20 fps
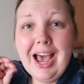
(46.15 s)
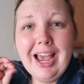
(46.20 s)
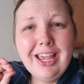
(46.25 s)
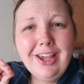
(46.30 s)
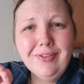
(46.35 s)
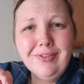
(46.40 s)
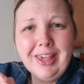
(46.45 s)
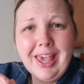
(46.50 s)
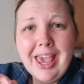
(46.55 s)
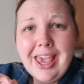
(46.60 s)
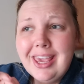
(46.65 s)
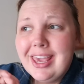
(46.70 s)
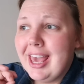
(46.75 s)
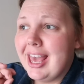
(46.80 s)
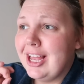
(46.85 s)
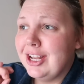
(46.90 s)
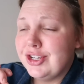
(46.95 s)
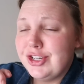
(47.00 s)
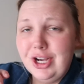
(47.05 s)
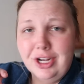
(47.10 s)
I have
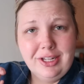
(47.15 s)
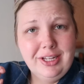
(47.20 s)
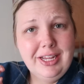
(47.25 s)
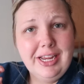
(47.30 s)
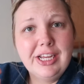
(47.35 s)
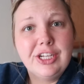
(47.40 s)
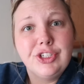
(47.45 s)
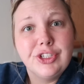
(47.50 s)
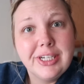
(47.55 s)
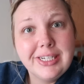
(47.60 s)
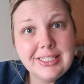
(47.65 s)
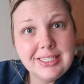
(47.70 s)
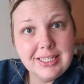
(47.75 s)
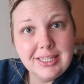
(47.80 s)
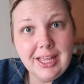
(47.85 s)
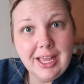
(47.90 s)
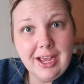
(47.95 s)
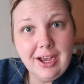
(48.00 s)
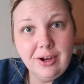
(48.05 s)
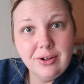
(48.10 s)
cake and chocolate and treats
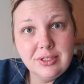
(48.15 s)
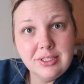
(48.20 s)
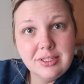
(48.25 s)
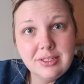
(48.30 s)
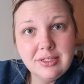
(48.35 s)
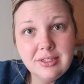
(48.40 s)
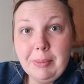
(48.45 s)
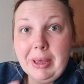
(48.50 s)
in the house,